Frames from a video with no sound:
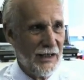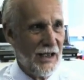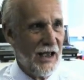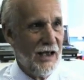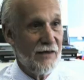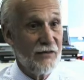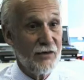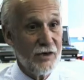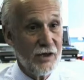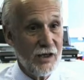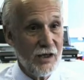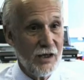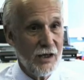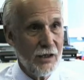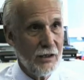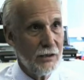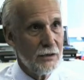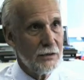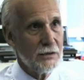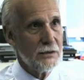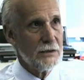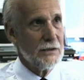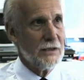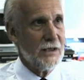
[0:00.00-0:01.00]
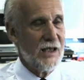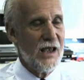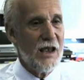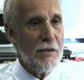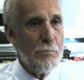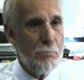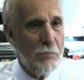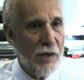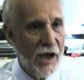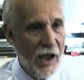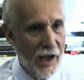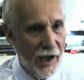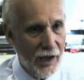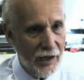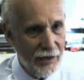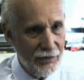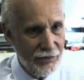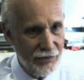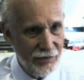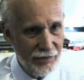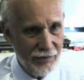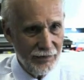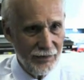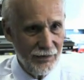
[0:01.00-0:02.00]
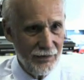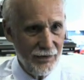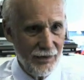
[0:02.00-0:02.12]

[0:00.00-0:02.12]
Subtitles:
have any impact,